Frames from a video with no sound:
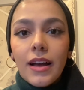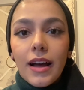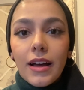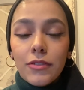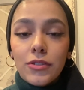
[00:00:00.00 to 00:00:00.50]

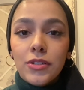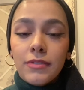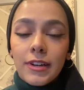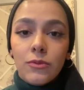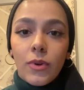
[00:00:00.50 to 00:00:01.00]
I've also
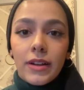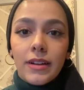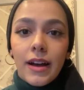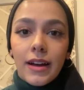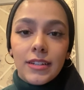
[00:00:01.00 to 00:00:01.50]
found one
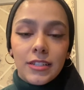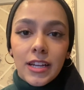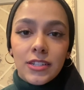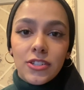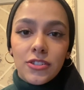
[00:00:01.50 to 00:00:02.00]

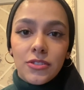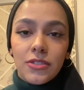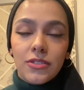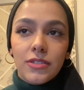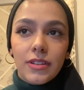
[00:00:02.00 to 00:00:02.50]
unintentional